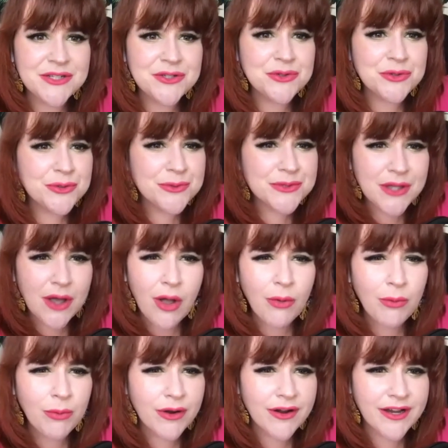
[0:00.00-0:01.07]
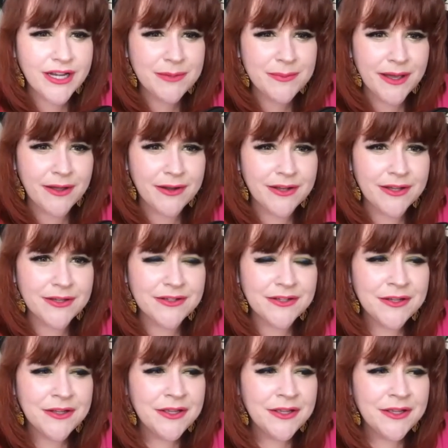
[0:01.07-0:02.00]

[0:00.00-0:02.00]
and Drew was all worried about it.